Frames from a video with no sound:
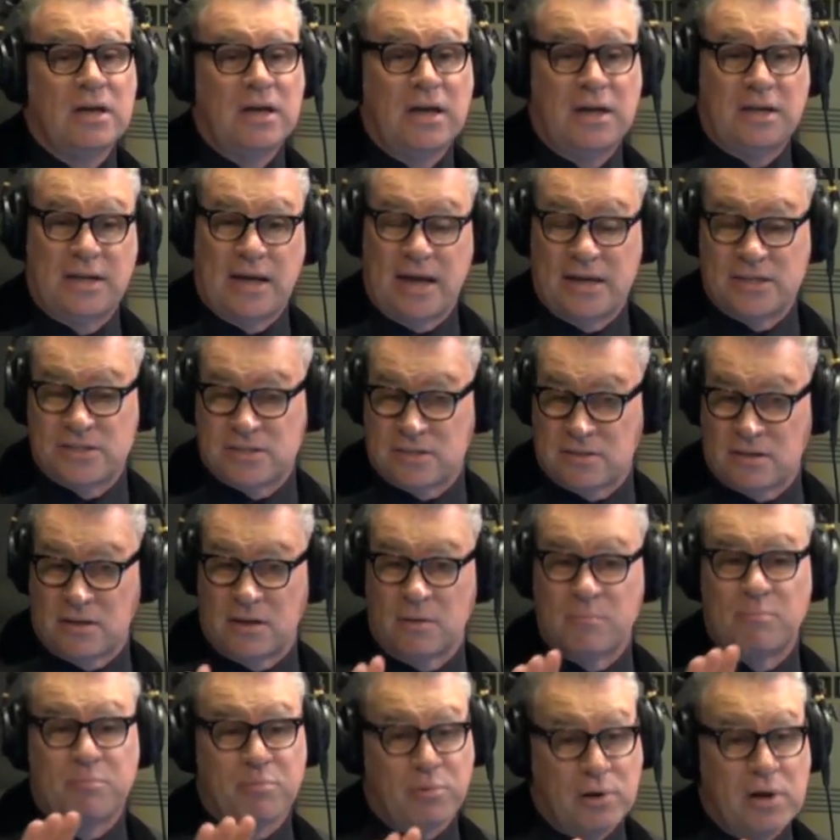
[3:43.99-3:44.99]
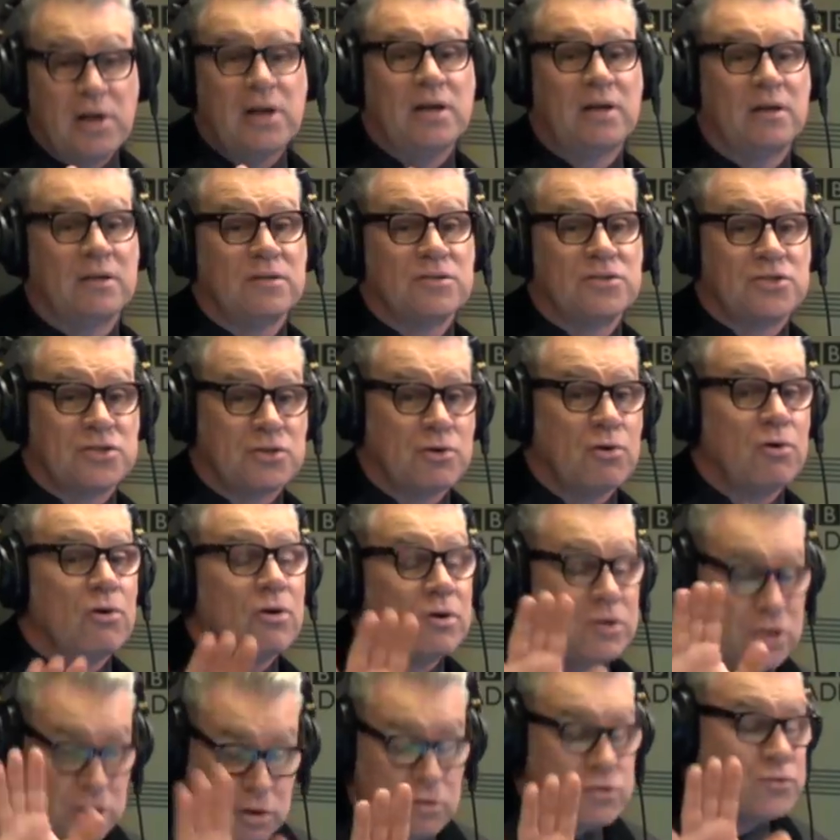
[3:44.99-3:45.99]
It has a brilliant
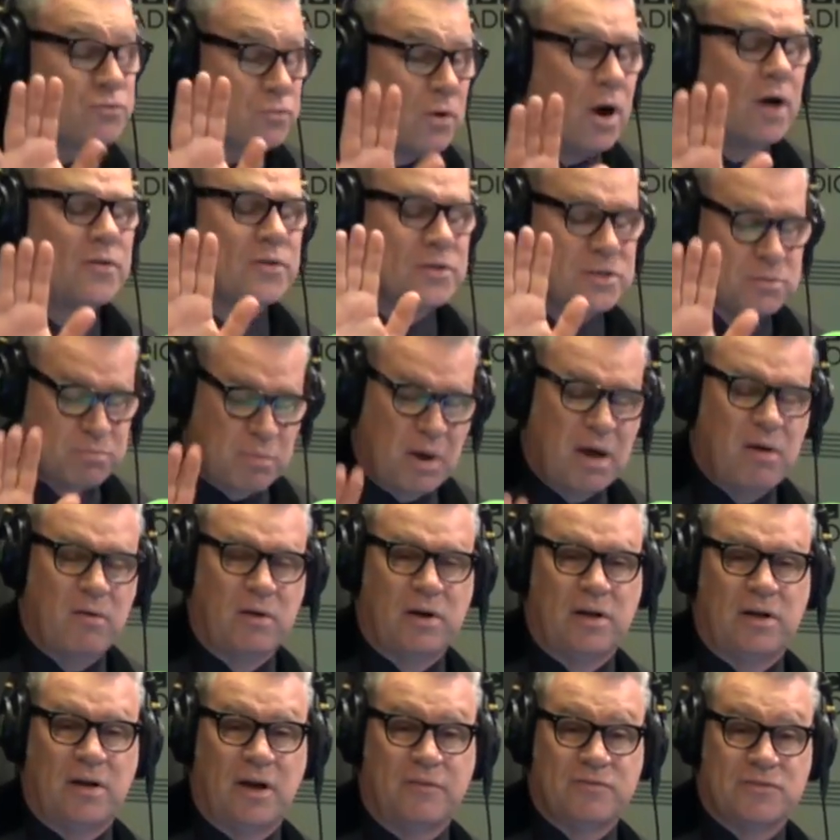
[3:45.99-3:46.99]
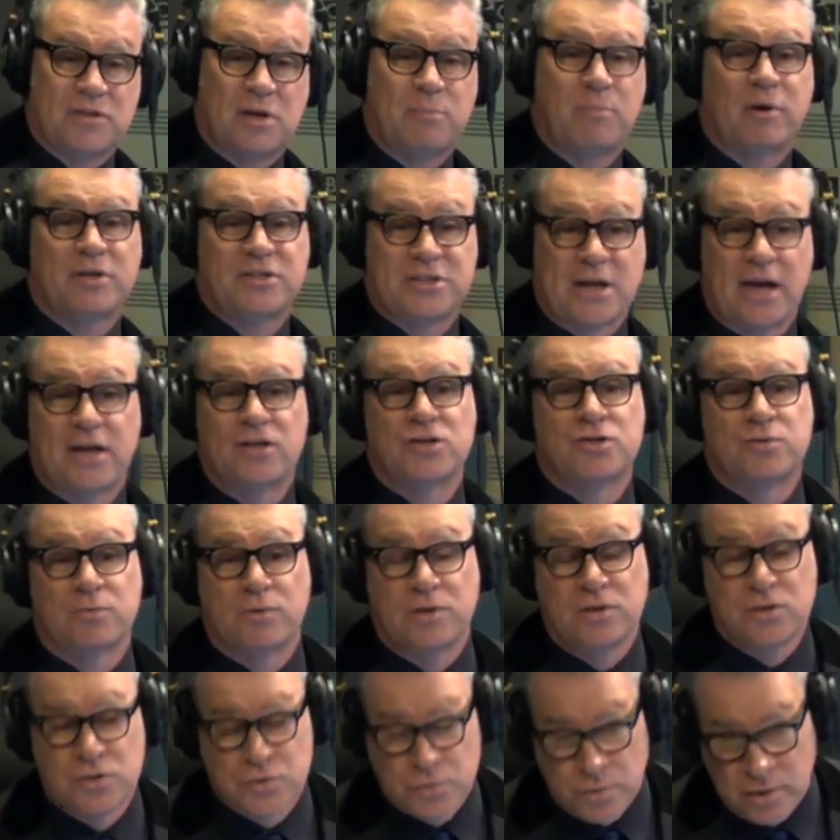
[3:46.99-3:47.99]
score used rather sparingly, I have to say, by
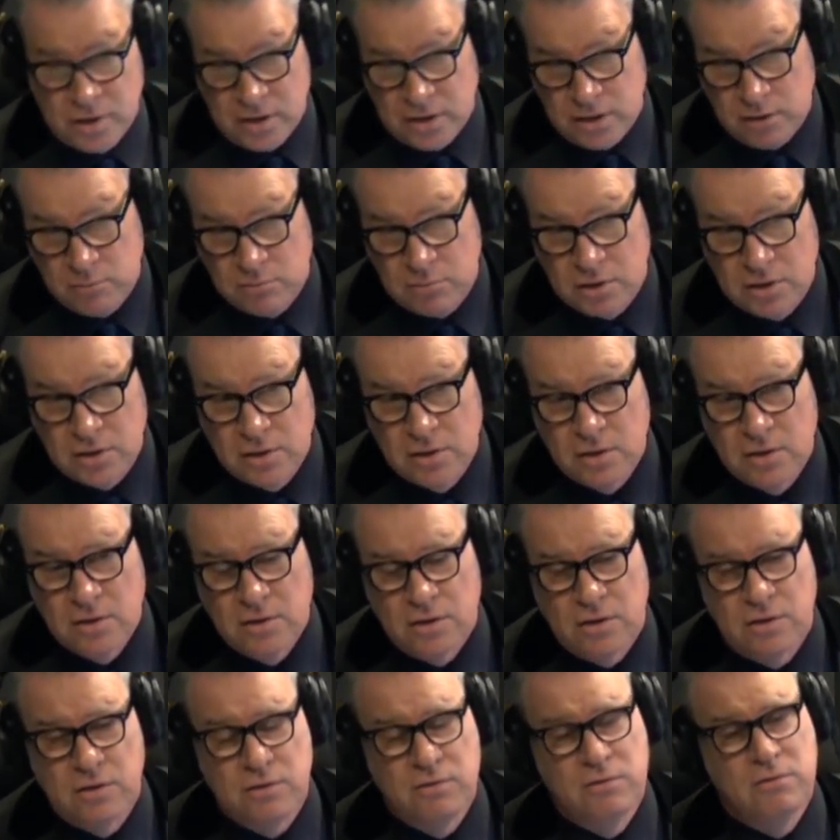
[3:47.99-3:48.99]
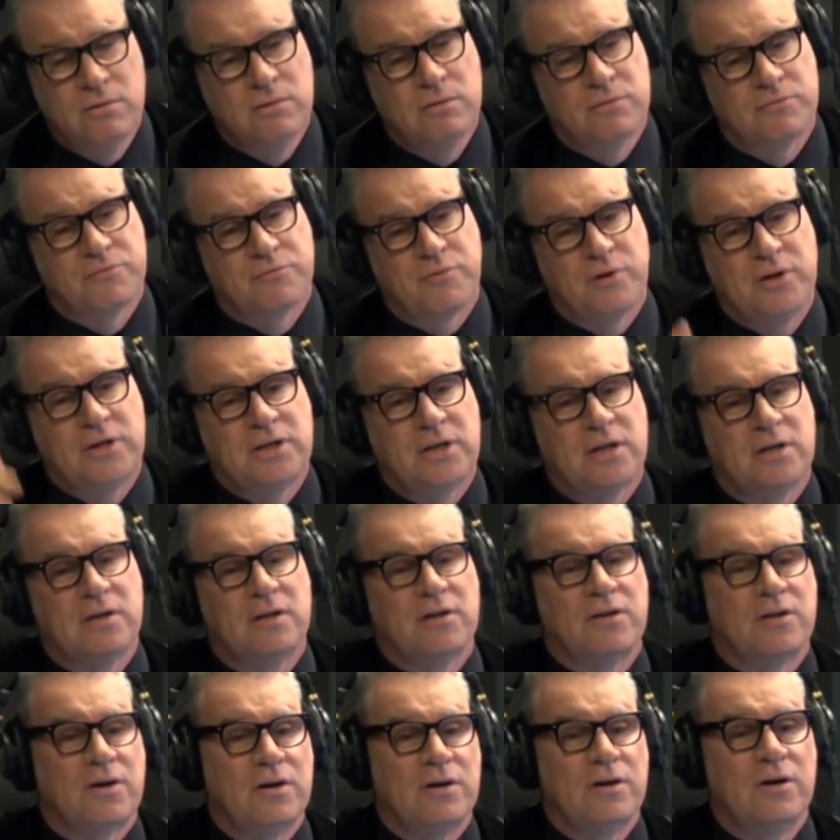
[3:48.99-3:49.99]
Tangerine Dream, who Friedkin
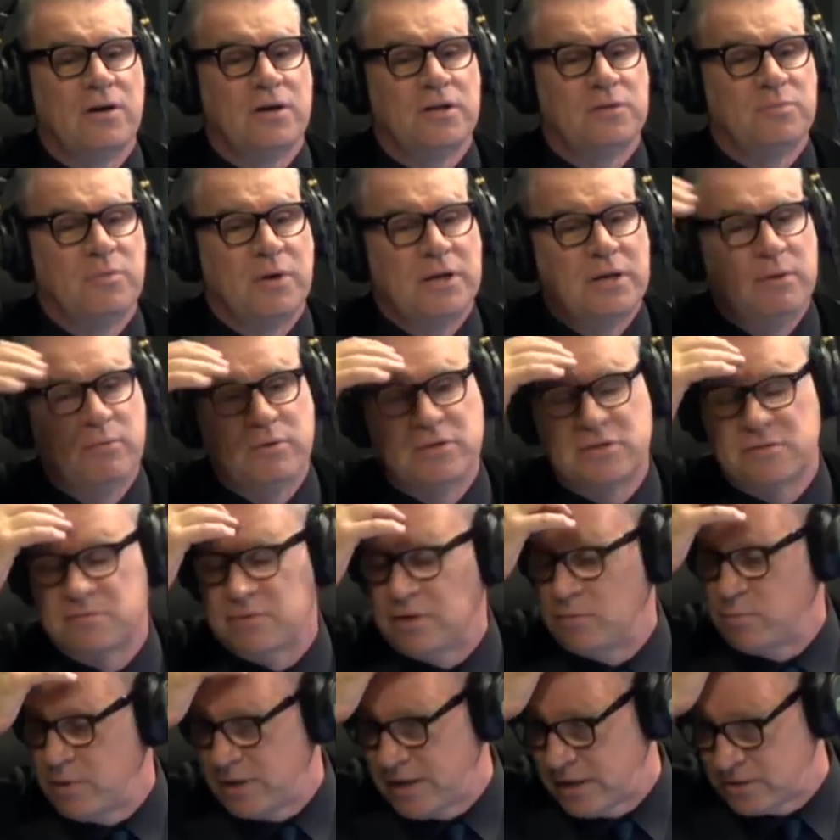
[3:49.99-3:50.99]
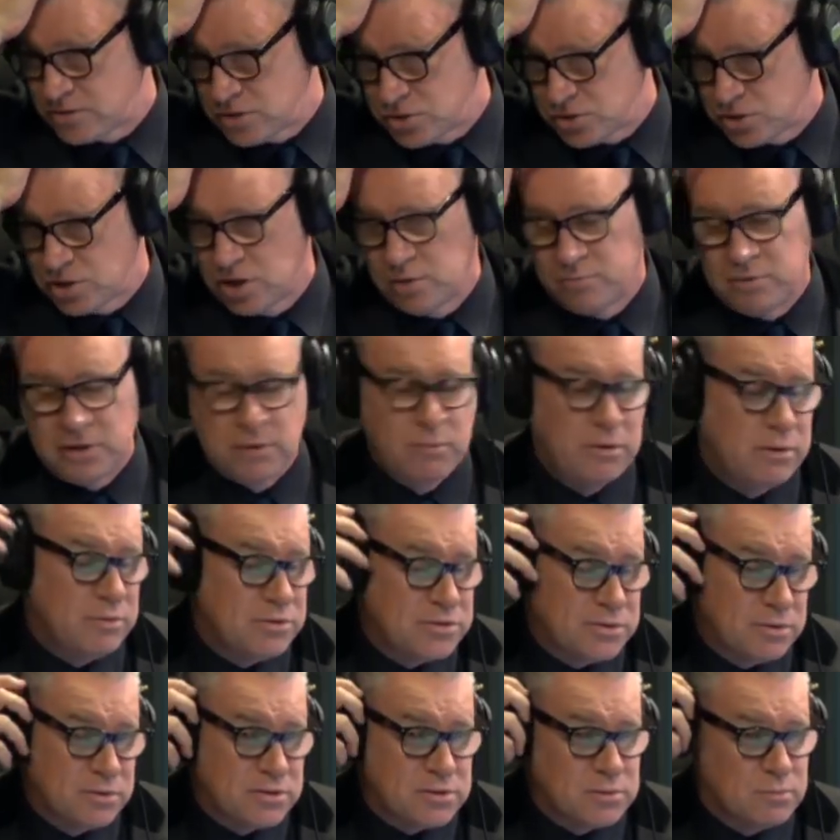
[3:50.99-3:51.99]
had heard when he was he went out to Germany when he
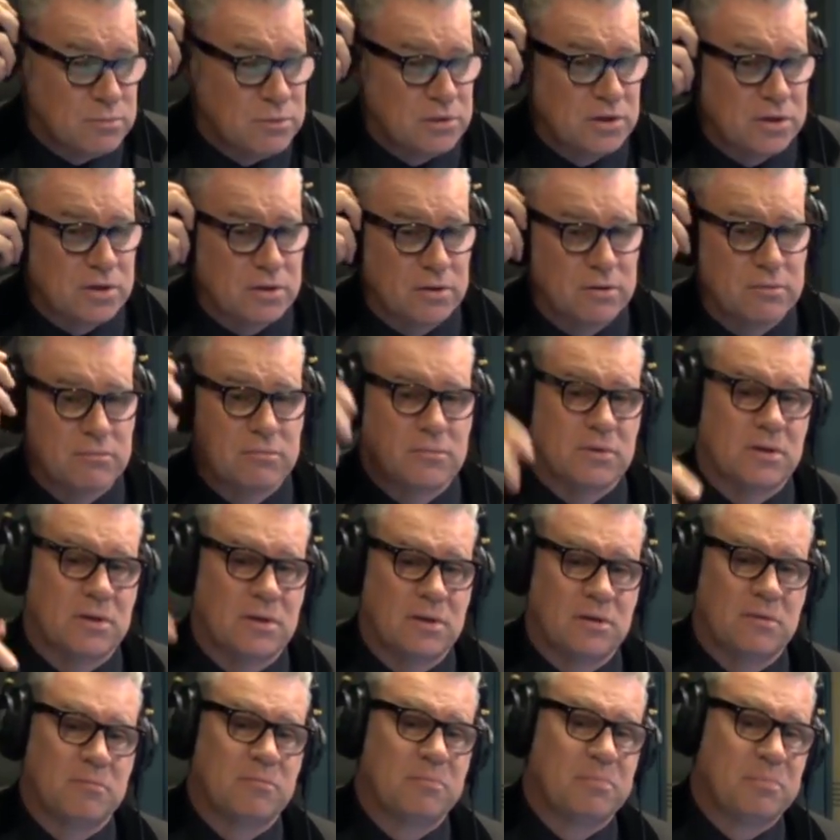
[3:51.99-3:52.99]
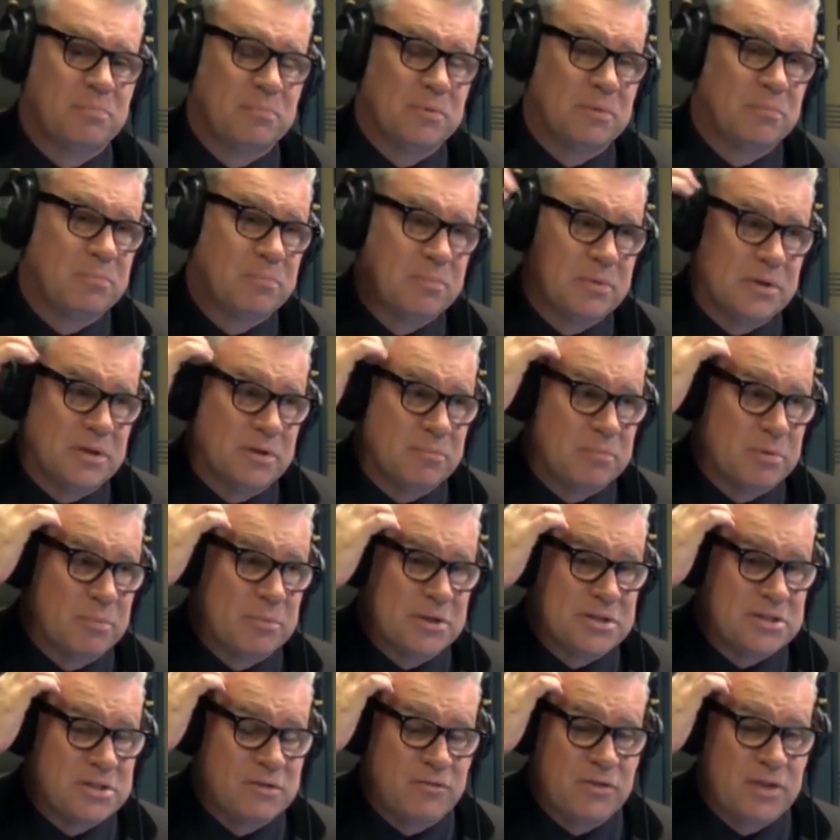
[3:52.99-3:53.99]
was doing some work on uh, uh,
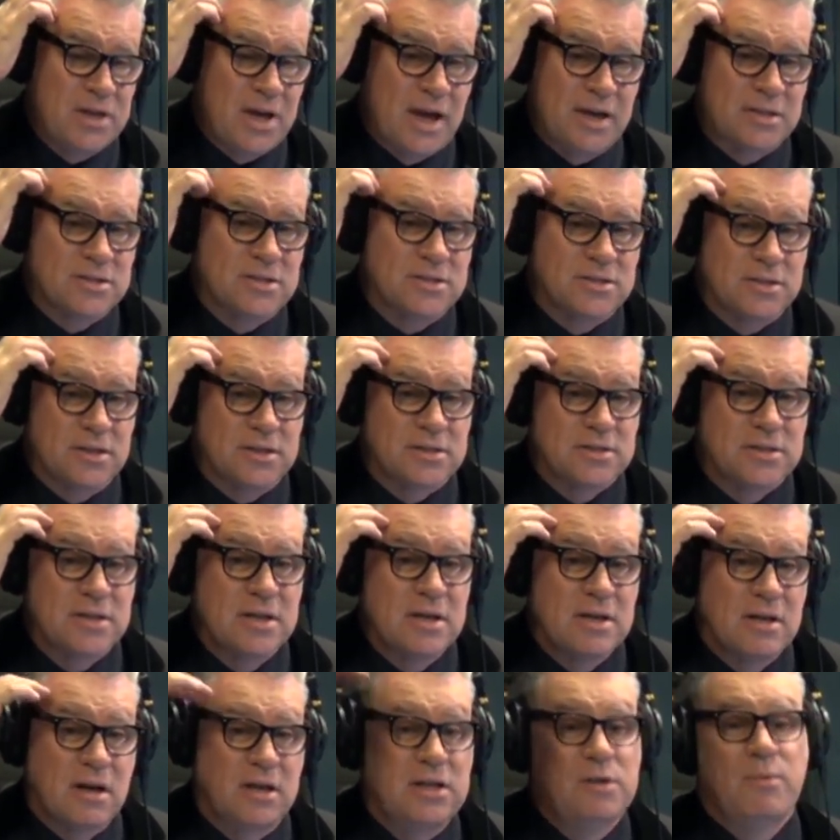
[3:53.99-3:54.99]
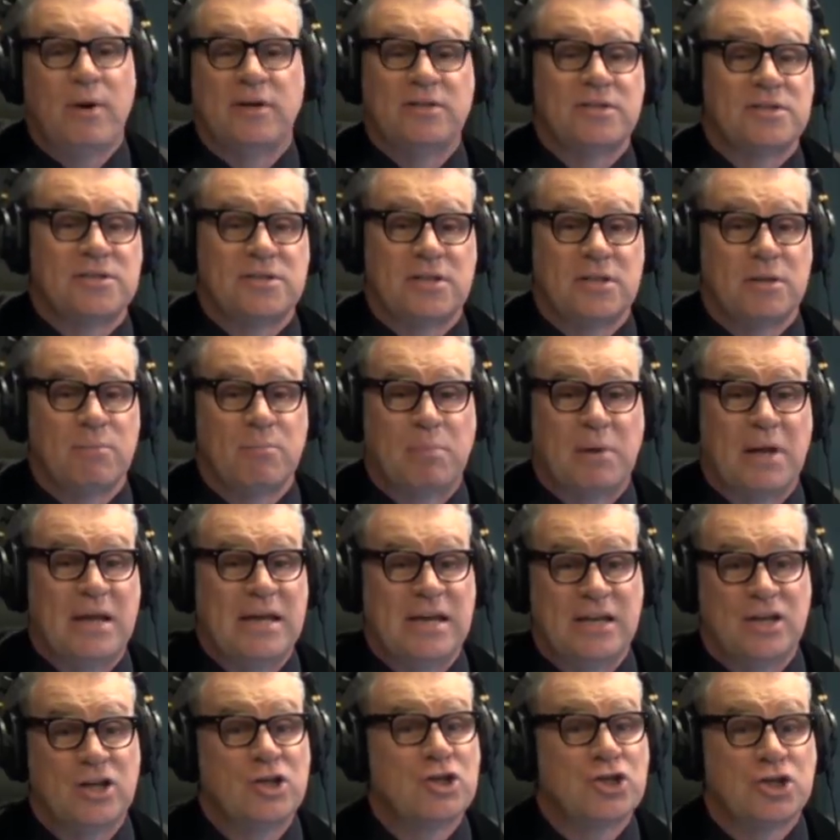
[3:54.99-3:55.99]
publicity for The Exorcist, and he went to see them
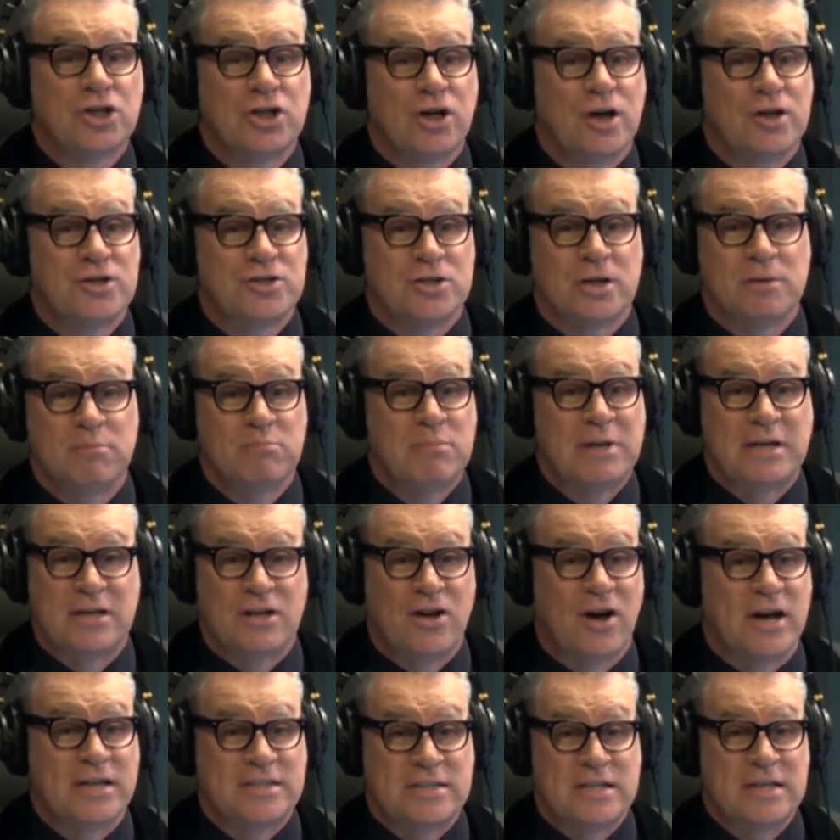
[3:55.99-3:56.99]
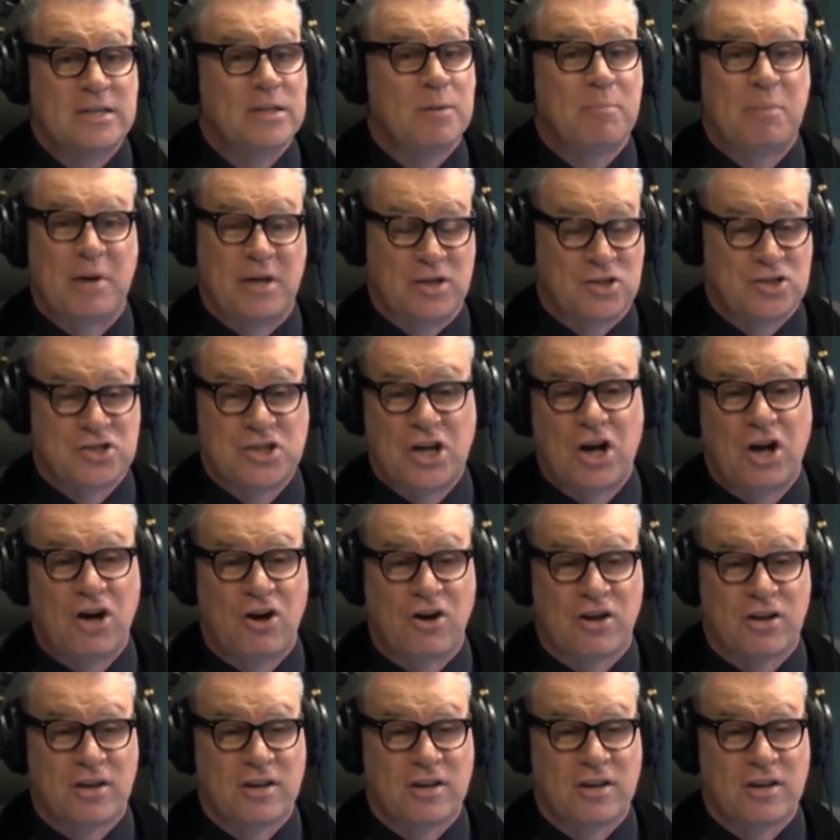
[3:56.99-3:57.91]
playing in a church at midnight in the pitch dark.